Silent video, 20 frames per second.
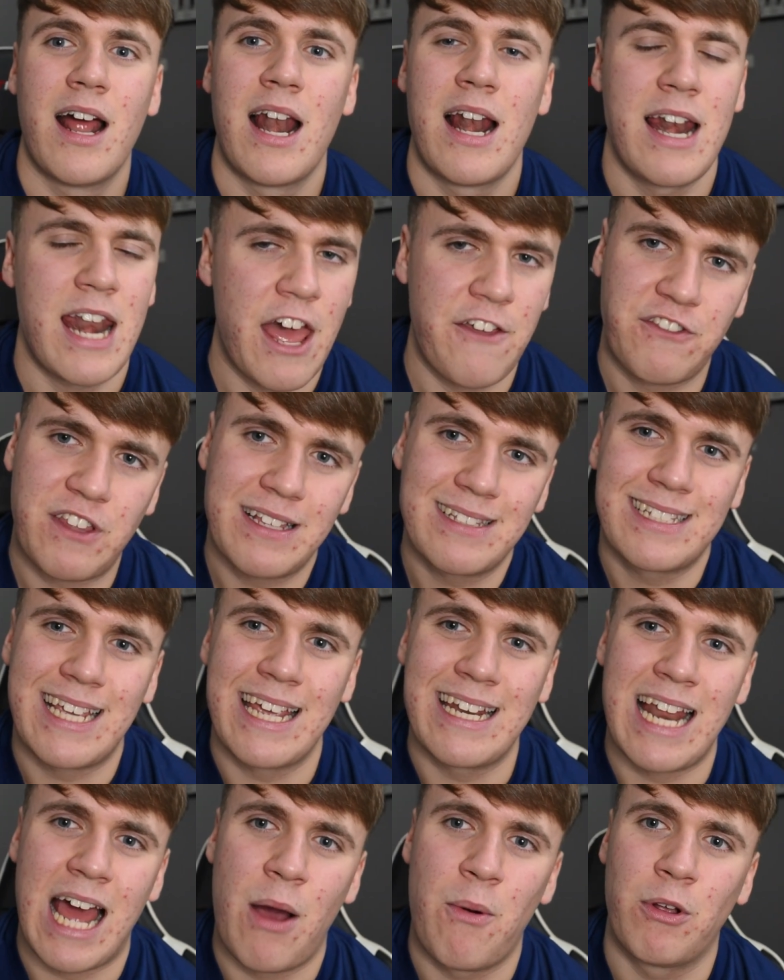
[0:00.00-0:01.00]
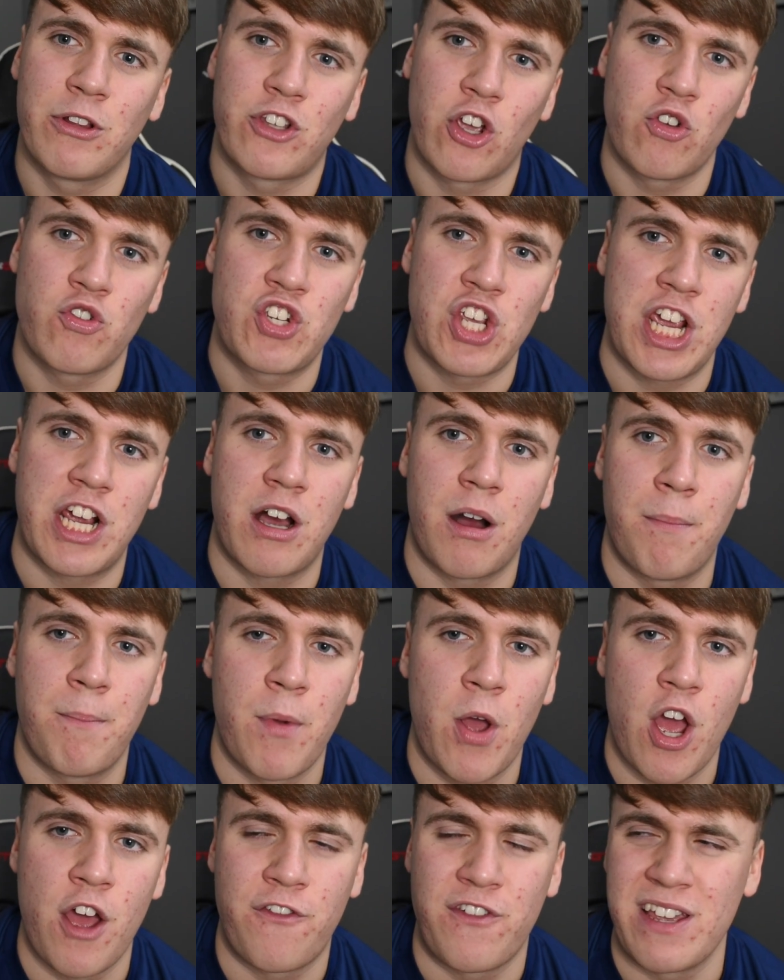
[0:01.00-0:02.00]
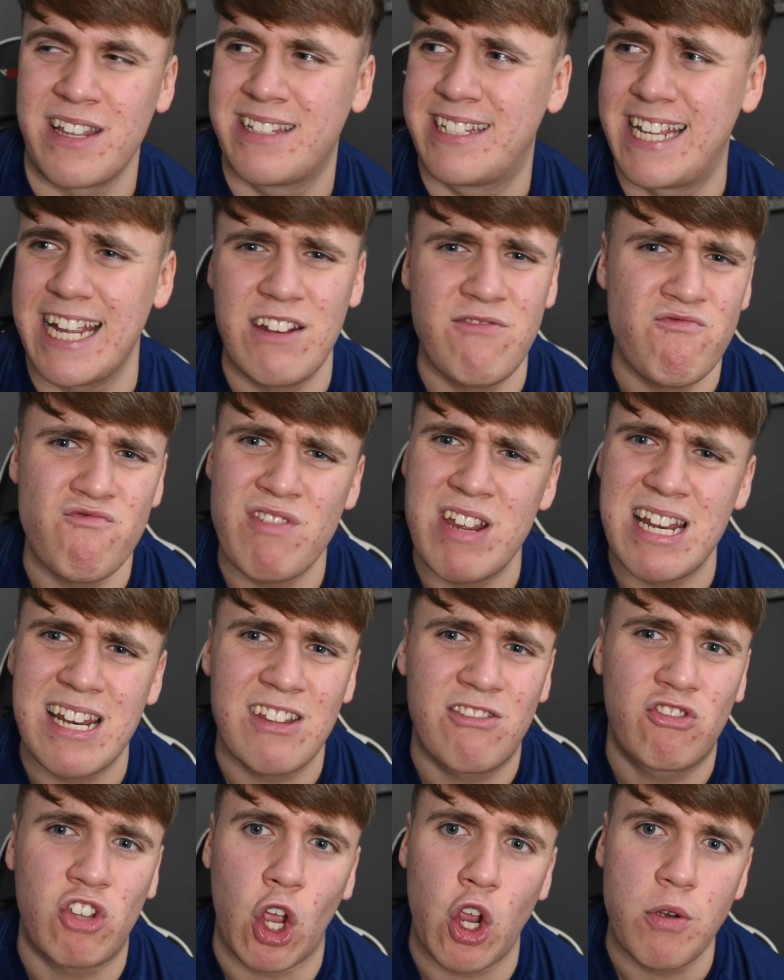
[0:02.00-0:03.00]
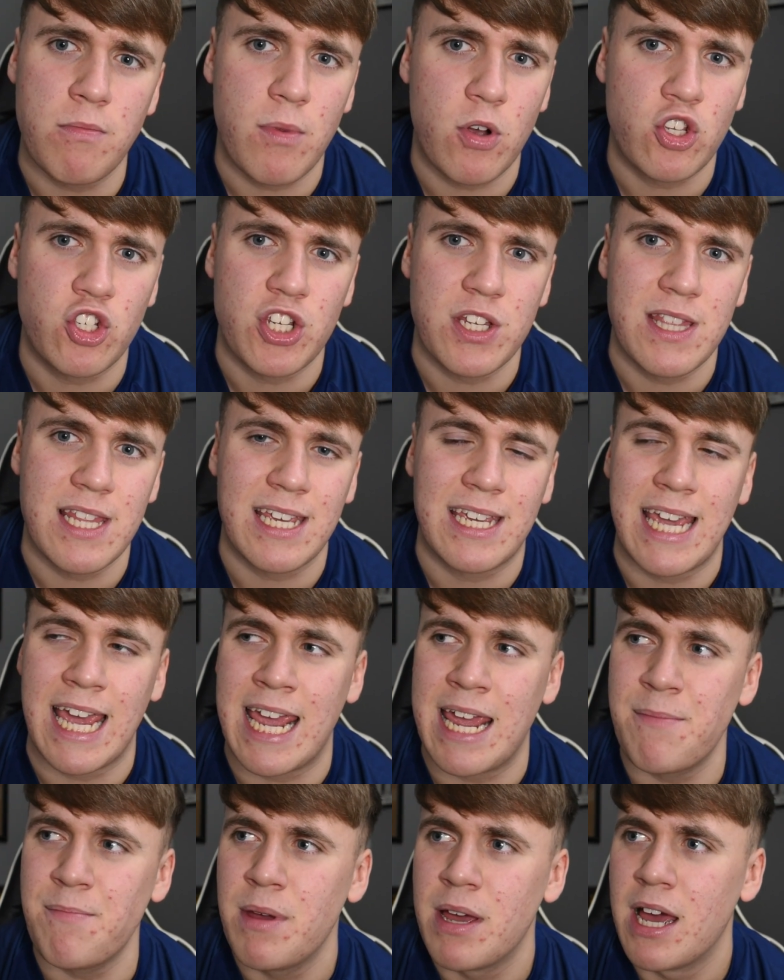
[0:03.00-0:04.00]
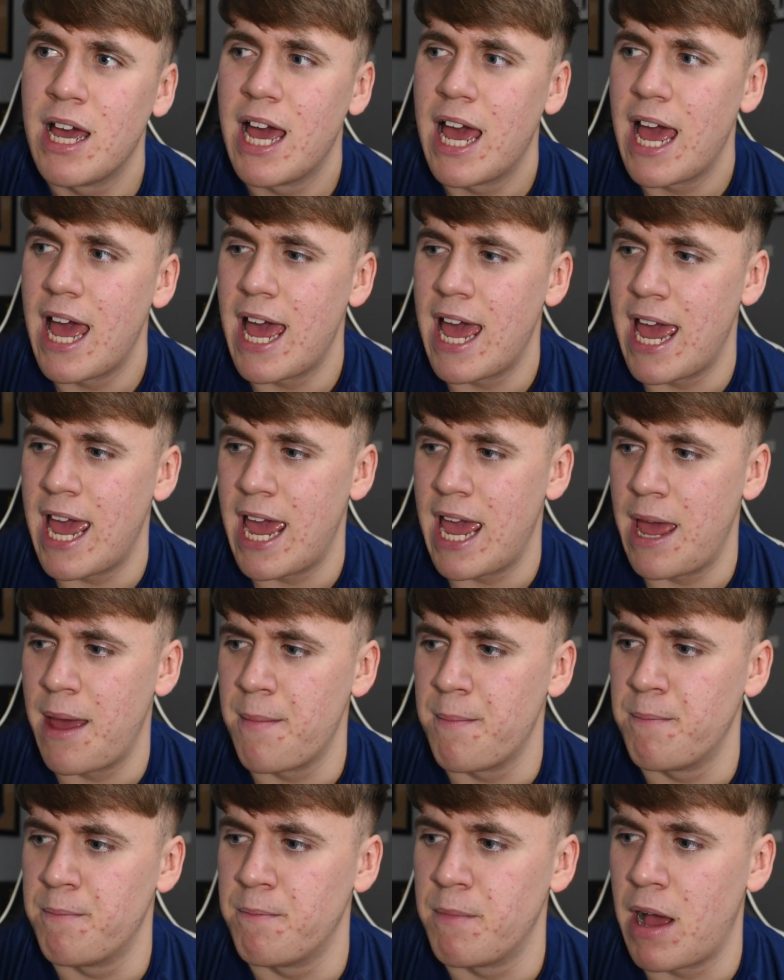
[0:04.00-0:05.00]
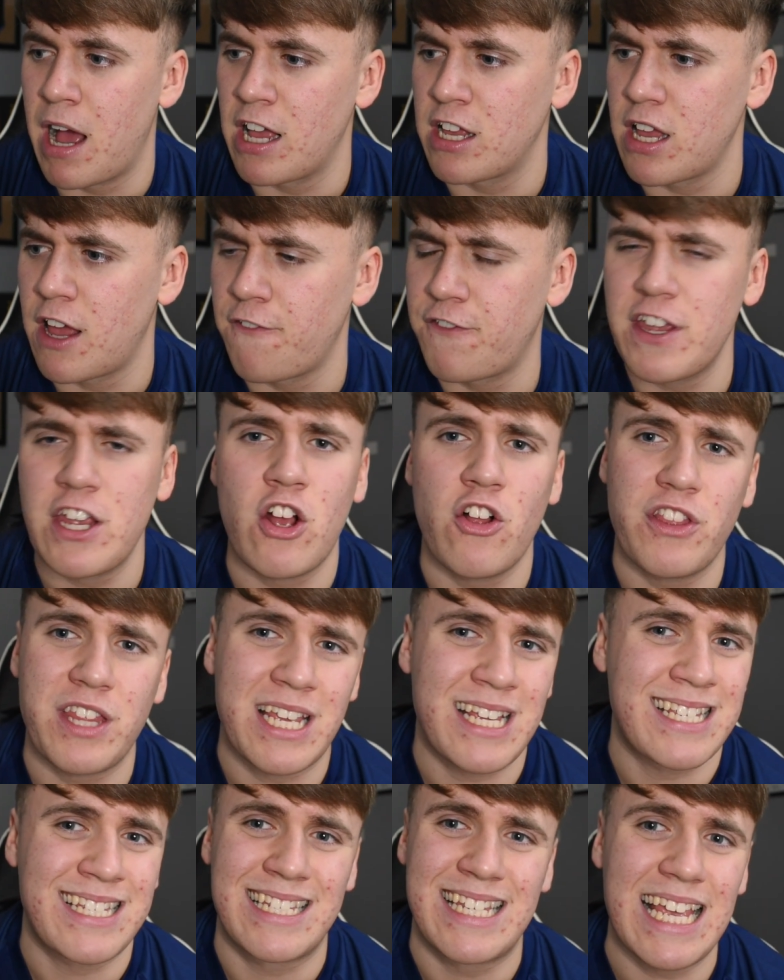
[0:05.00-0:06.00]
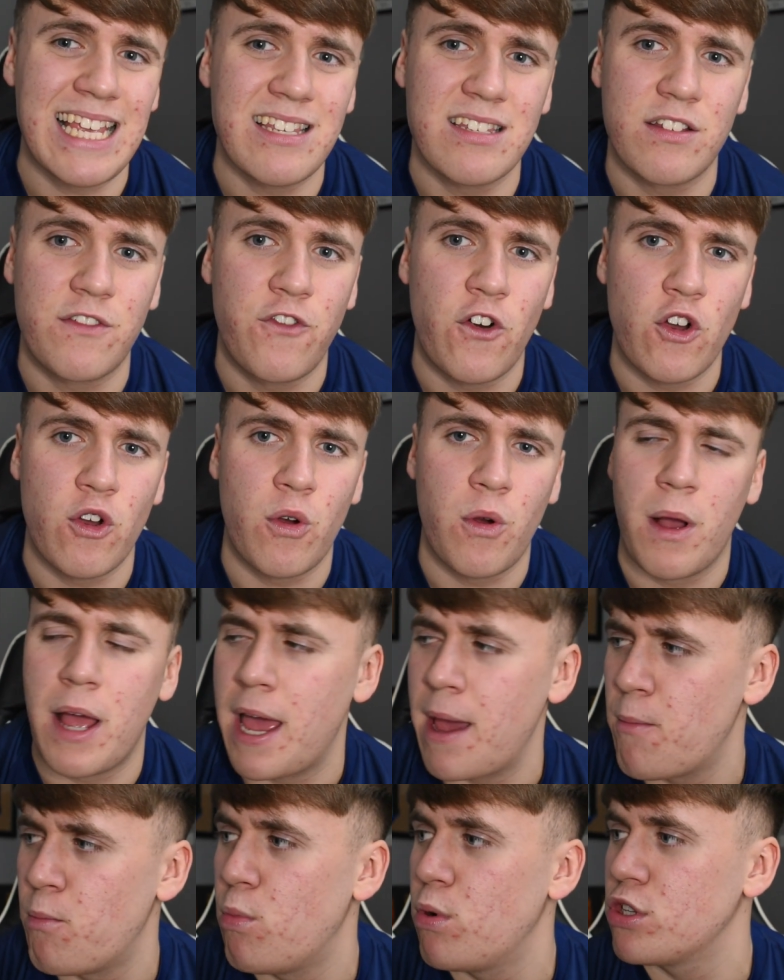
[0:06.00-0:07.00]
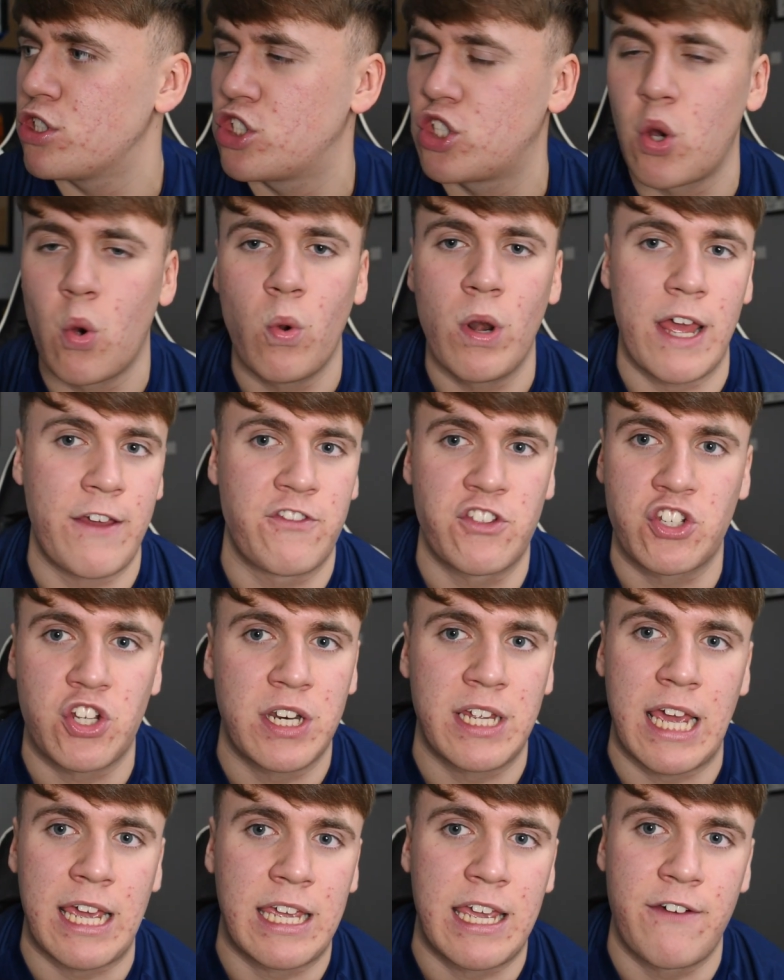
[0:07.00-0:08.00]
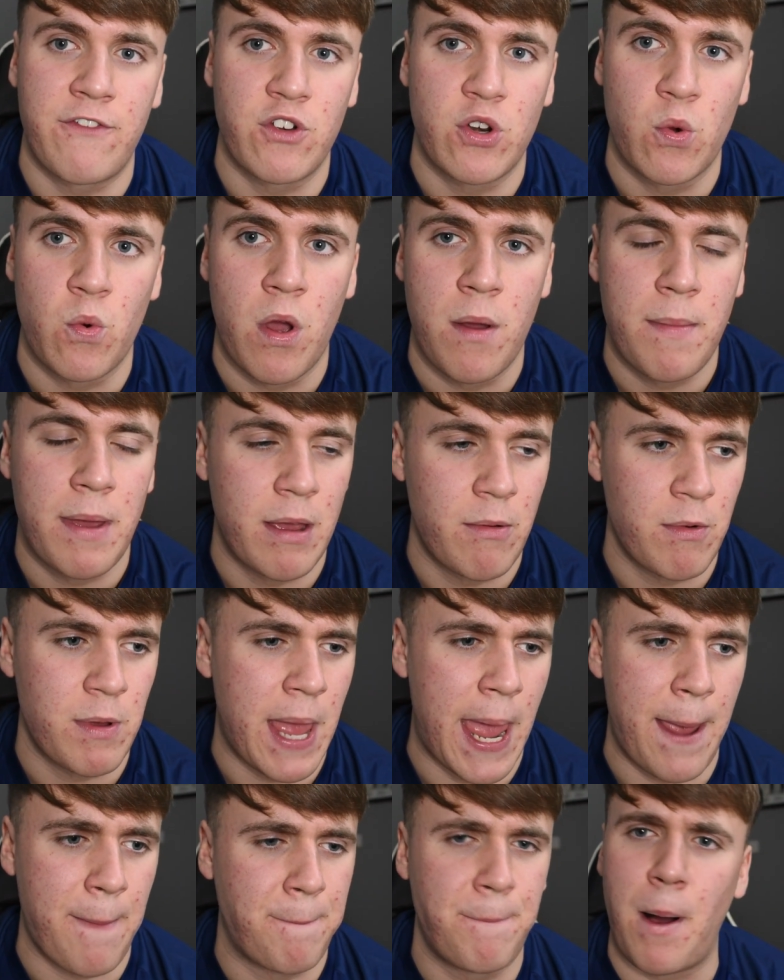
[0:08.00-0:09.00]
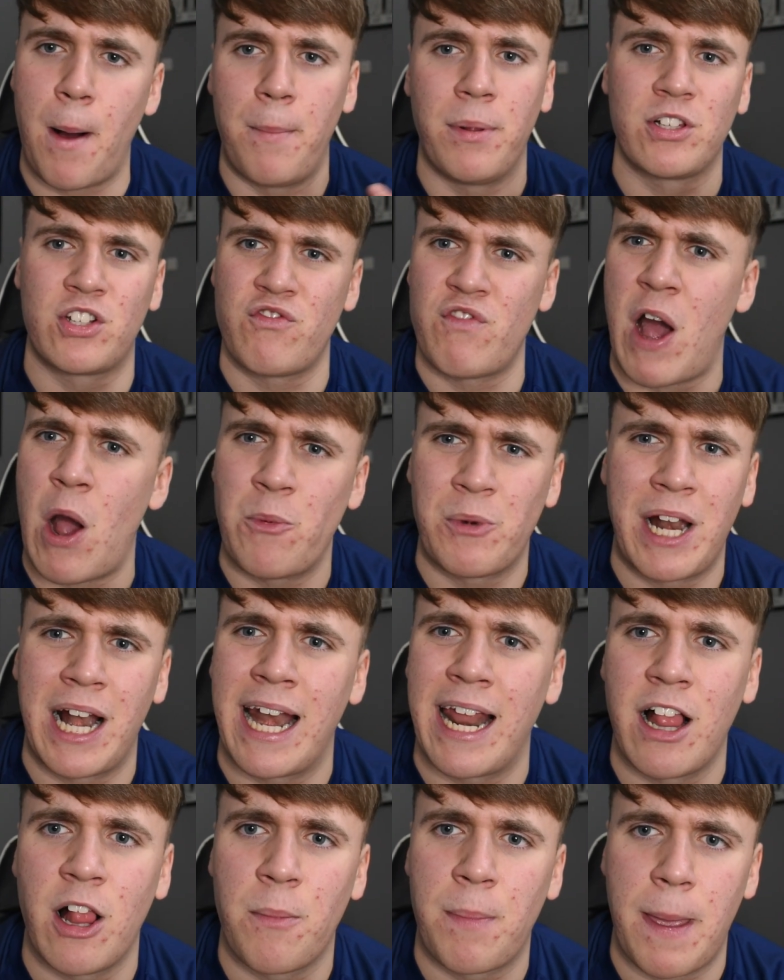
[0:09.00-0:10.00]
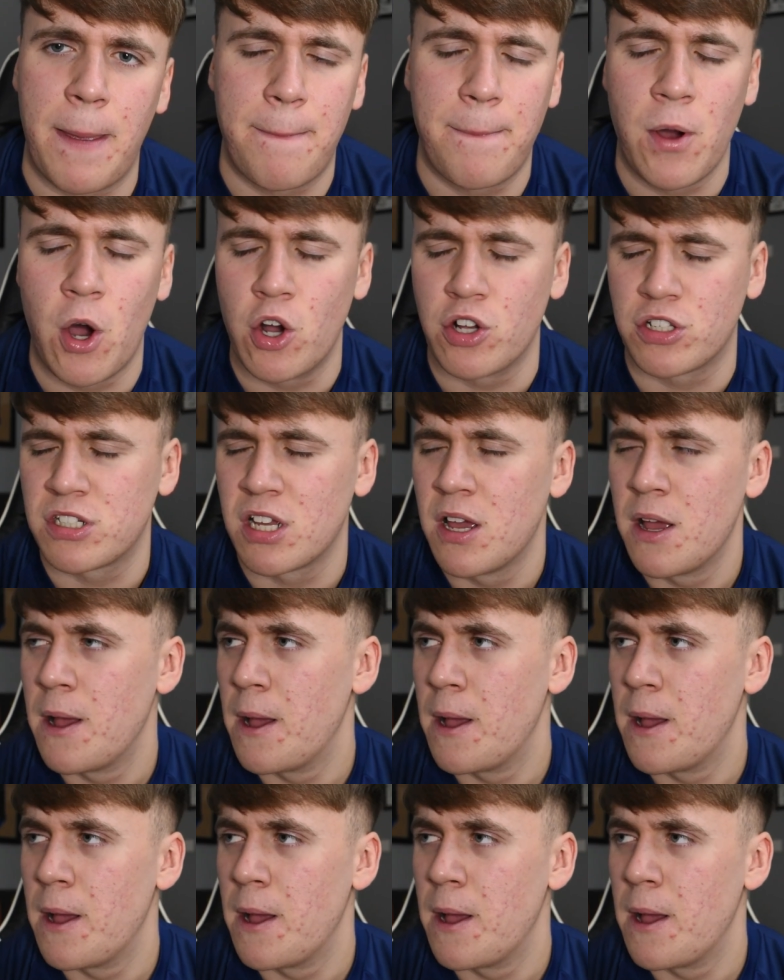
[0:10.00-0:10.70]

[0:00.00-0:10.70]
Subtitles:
Left hand side now will do Jacob Murphy. Didn't really do much in the game. I think got the assist for Wood's goal, if it's going to get given to him. It bubbled around a little bit, but